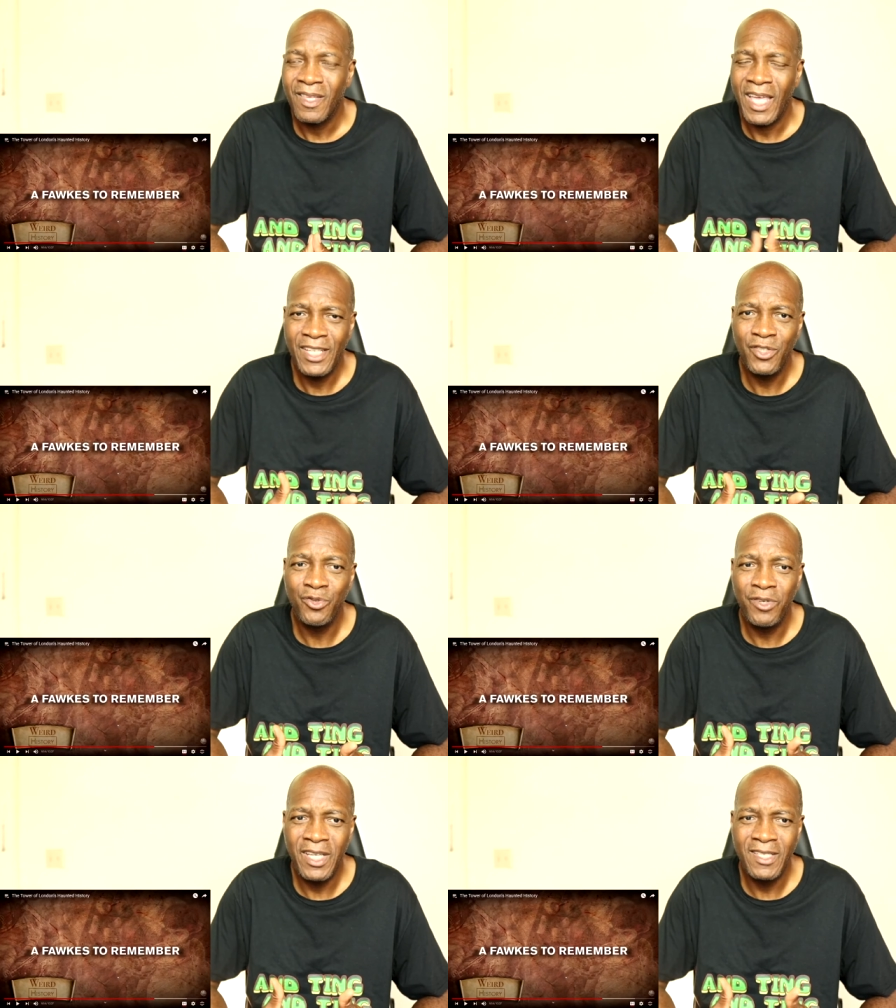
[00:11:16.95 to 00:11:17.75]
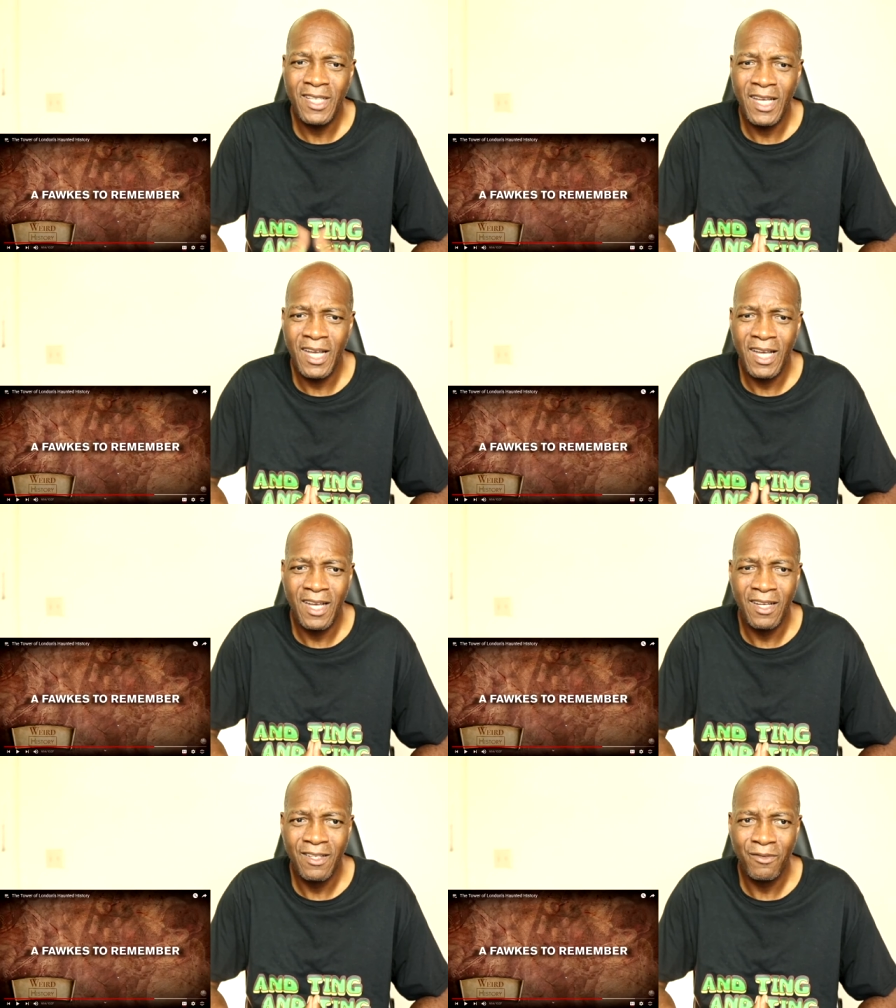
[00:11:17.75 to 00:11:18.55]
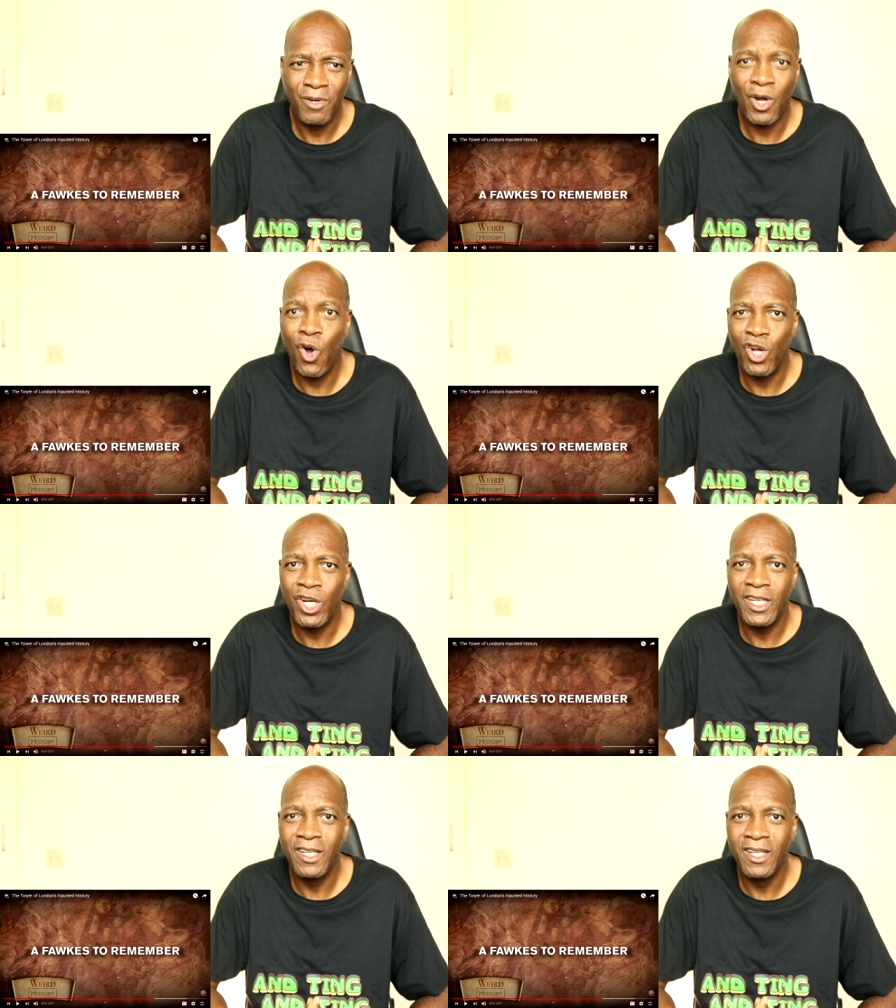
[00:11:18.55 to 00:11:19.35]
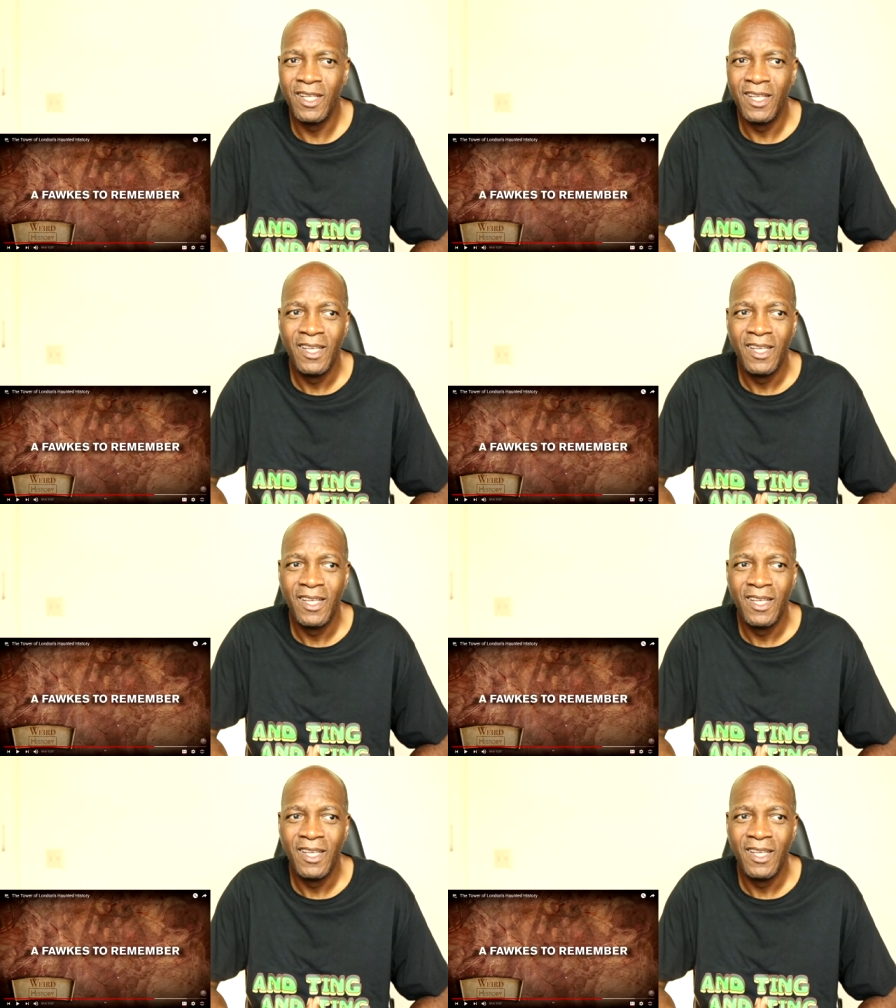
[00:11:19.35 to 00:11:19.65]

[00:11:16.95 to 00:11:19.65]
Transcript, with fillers: The history is uh recorded.